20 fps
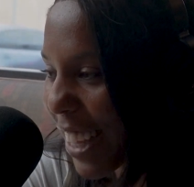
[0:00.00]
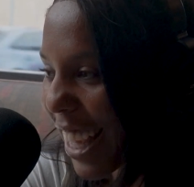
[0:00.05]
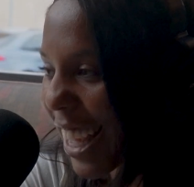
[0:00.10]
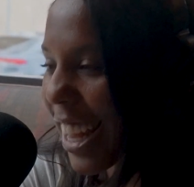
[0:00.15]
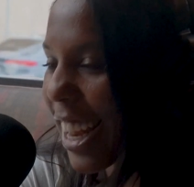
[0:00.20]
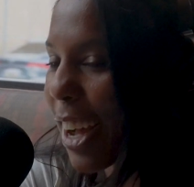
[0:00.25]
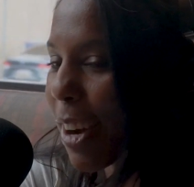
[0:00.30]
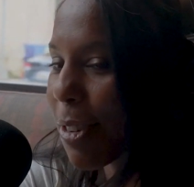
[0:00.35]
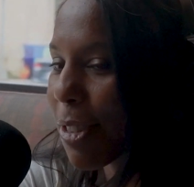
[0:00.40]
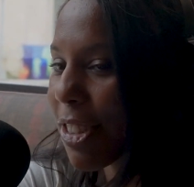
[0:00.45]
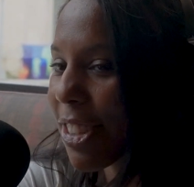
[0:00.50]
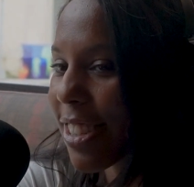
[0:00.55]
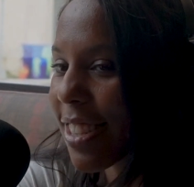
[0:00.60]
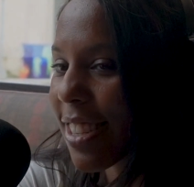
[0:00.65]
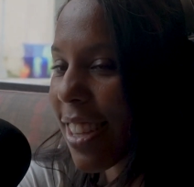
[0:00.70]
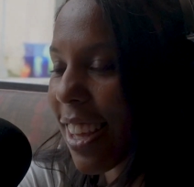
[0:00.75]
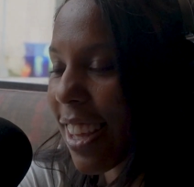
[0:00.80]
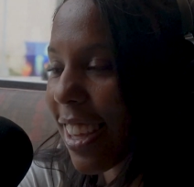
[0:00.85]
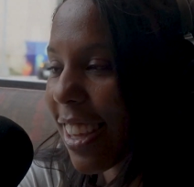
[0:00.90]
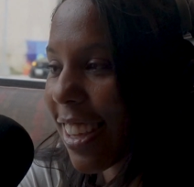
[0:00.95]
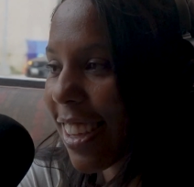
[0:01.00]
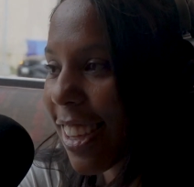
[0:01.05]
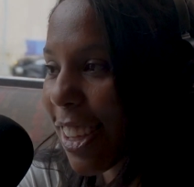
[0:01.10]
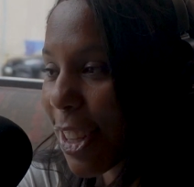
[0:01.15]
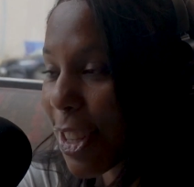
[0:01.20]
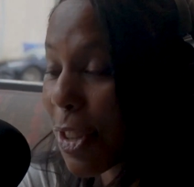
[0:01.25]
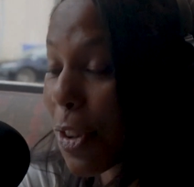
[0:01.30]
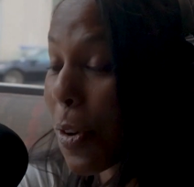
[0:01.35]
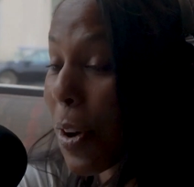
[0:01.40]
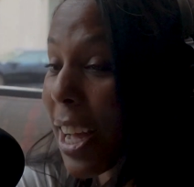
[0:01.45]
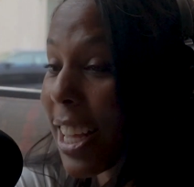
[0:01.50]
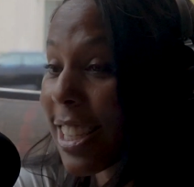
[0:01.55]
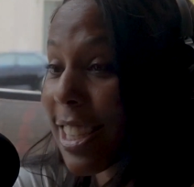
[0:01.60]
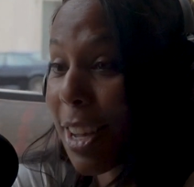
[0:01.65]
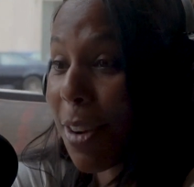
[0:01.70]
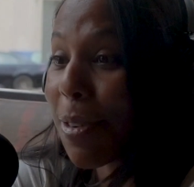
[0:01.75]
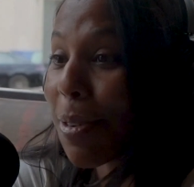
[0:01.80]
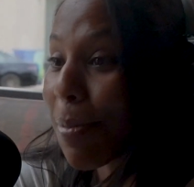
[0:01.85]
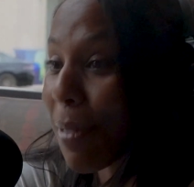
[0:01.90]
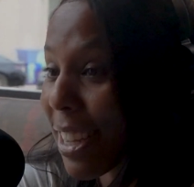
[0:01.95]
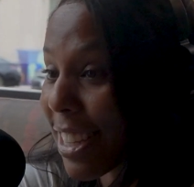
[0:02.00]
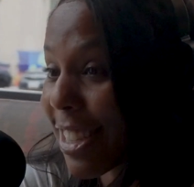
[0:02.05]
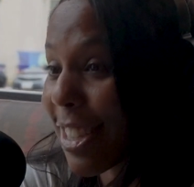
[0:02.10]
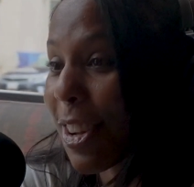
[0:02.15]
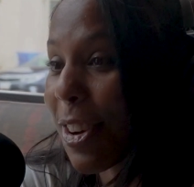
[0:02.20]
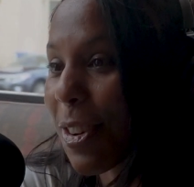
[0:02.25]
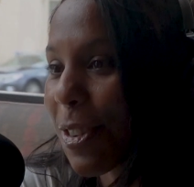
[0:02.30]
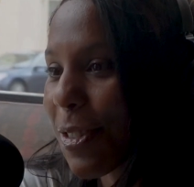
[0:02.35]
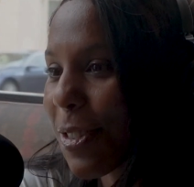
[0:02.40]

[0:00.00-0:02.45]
And I was just like, so I sat with myself.